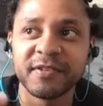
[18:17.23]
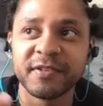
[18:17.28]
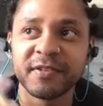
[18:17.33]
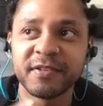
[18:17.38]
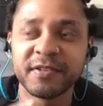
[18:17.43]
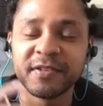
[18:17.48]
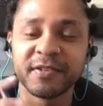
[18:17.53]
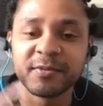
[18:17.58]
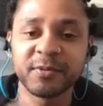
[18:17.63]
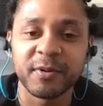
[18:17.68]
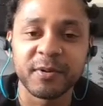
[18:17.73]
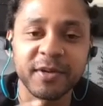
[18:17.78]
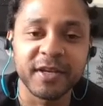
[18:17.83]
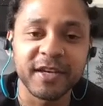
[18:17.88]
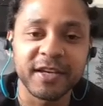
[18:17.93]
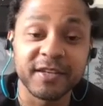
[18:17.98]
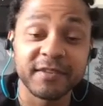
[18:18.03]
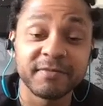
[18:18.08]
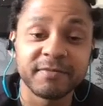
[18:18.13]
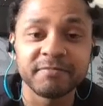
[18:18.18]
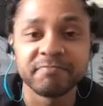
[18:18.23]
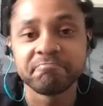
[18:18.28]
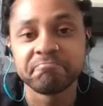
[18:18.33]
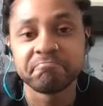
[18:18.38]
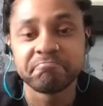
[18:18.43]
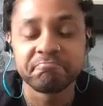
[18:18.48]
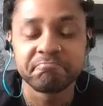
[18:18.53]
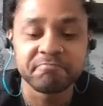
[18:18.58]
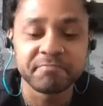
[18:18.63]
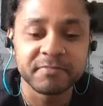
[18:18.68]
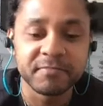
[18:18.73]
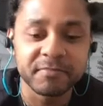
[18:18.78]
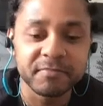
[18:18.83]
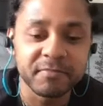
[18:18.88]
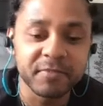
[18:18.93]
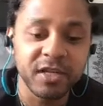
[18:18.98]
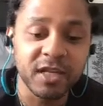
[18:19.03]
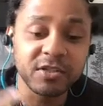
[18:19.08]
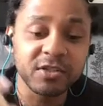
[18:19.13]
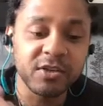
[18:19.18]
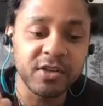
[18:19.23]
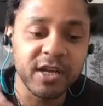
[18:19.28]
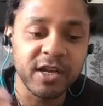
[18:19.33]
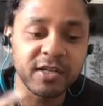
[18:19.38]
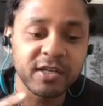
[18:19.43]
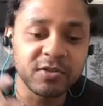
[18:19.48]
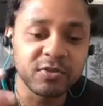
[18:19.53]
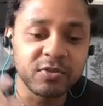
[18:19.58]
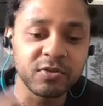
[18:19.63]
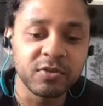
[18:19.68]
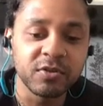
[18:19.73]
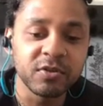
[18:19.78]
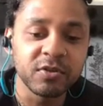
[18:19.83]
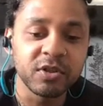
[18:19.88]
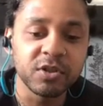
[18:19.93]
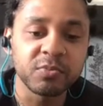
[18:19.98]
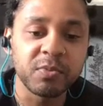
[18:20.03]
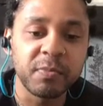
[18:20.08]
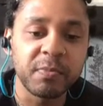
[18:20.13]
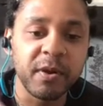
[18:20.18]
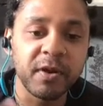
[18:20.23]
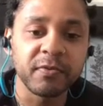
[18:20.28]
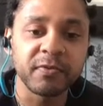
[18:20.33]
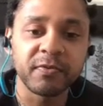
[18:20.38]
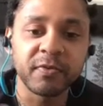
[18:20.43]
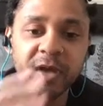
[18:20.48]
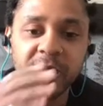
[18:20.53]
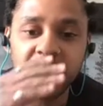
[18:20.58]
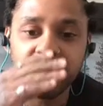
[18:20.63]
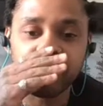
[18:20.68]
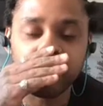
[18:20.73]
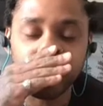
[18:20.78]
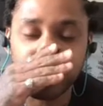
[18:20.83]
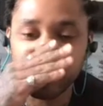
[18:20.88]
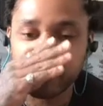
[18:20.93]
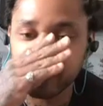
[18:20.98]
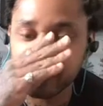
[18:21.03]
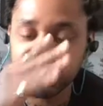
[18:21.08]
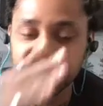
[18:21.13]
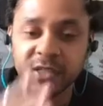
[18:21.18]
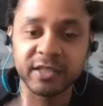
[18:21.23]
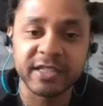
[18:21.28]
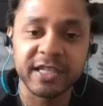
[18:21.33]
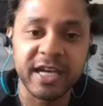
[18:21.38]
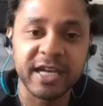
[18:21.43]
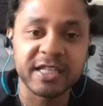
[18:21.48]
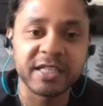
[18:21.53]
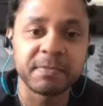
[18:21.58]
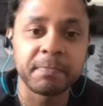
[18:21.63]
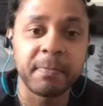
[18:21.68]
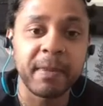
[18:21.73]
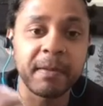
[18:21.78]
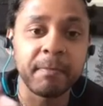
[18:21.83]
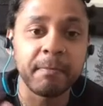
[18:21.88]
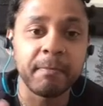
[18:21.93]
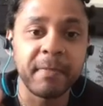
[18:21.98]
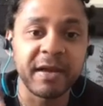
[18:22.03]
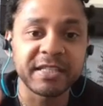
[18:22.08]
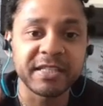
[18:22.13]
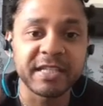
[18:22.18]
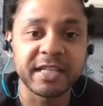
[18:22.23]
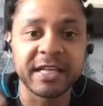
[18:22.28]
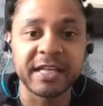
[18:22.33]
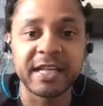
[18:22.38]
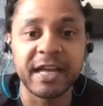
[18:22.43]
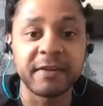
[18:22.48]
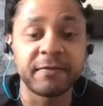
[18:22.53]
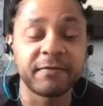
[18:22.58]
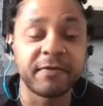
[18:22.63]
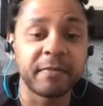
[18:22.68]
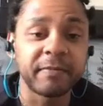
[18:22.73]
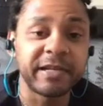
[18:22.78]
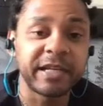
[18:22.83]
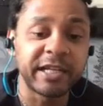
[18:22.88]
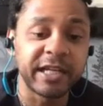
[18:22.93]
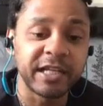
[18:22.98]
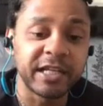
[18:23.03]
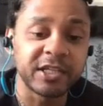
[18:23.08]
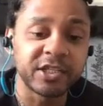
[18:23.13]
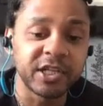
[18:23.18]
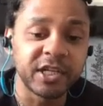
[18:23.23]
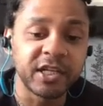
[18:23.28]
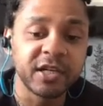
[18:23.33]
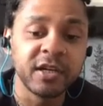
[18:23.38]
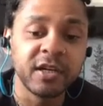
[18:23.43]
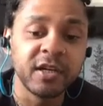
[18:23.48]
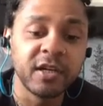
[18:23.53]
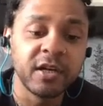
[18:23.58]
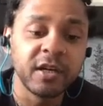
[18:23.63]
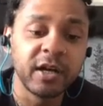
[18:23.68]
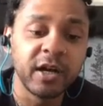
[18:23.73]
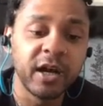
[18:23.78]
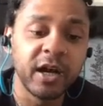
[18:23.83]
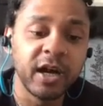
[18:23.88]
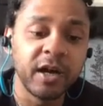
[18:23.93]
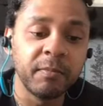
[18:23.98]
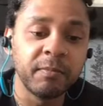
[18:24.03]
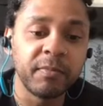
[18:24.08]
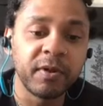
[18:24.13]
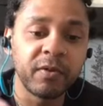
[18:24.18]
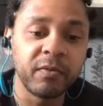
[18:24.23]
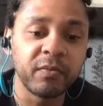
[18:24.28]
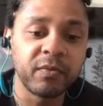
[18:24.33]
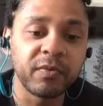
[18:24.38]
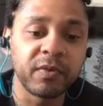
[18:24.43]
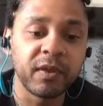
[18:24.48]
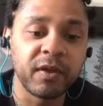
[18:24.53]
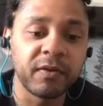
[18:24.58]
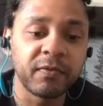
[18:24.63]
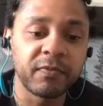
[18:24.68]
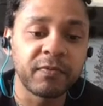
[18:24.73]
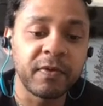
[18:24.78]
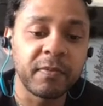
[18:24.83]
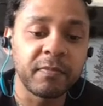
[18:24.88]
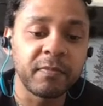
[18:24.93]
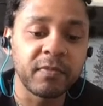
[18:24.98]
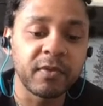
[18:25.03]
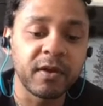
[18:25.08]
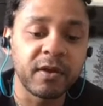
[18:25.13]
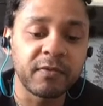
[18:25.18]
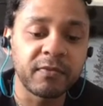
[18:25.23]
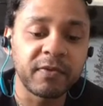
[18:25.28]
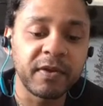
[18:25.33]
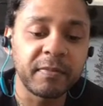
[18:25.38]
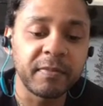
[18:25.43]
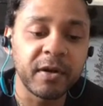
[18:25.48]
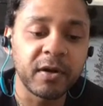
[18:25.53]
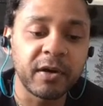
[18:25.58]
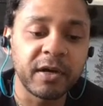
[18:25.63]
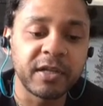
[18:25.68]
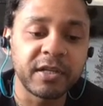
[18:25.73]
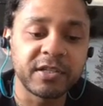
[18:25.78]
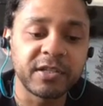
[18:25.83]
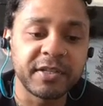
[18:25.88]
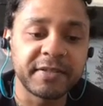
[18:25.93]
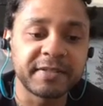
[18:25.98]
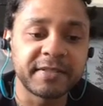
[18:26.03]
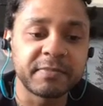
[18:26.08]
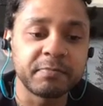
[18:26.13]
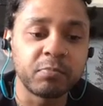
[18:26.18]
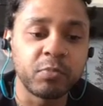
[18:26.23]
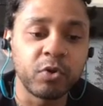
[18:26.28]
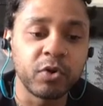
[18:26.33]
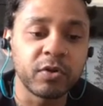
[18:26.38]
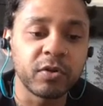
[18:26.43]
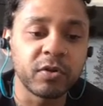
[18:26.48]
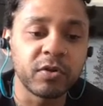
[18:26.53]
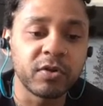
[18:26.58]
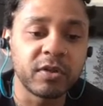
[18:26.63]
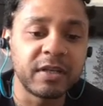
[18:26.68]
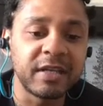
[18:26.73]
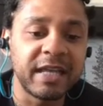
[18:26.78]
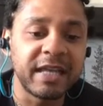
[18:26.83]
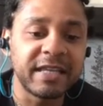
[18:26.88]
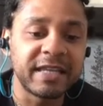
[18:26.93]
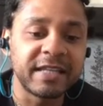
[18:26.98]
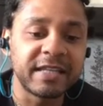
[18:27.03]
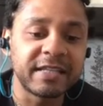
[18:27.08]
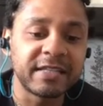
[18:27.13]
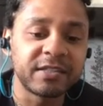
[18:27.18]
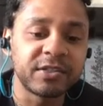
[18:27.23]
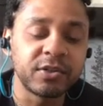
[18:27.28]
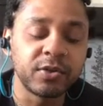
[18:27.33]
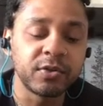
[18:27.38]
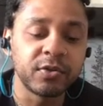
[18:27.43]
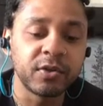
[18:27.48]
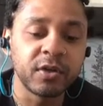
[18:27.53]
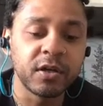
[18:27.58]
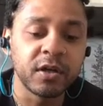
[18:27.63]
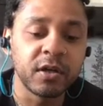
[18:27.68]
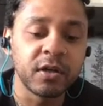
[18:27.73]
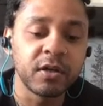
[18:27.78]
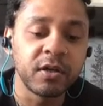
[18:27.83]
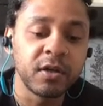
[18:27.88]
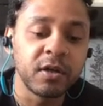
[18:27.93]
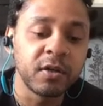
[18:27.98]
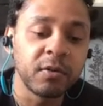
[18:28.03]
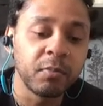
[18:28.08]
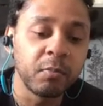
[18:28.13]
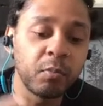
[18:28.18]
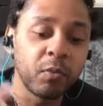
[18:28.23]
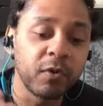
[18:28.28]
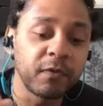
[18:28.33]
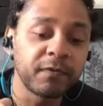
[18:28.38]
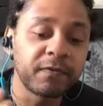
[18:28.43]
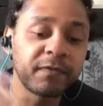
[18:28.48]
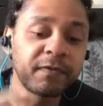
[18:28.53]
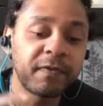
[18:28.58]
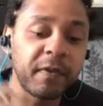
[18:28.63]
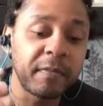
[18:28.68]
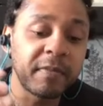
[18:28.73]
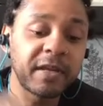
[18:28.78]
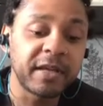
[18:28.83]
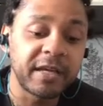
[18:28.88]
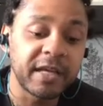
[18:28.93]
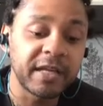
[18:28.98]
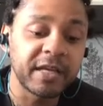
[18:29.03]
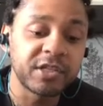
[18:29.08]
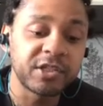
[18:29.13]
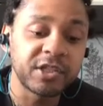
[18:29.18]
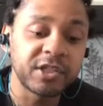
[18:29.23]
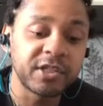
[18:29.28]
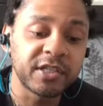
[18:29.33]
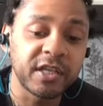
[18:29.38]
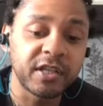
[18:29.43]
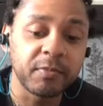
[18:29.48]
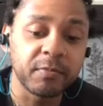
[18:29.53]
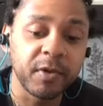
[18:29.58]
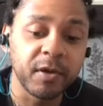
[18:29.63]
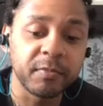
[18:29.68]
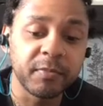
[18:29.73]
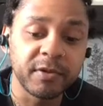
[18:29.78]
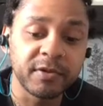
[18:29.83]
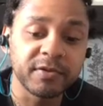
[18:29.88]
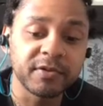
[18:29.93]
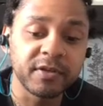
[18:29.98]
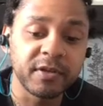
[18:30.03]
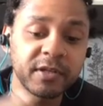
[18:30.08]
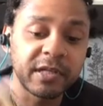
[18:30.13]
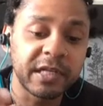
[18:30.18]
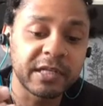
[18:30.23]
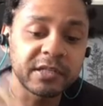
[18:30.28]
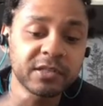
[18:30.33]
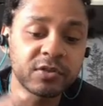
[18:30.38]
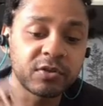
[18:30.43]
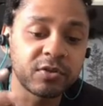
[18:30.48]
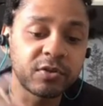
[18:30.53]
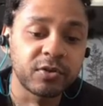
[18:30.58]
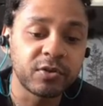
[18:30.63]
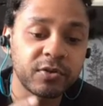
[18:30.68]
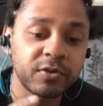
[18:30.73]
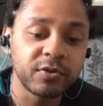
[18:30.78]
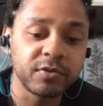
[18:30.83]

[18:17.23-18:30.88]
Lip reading: is what I'm getting. But that's okay, that's cool, because everyone contains masculine and feminine energy, but the female energy is more leaning to the more feminine energies at the moment, so that's cool.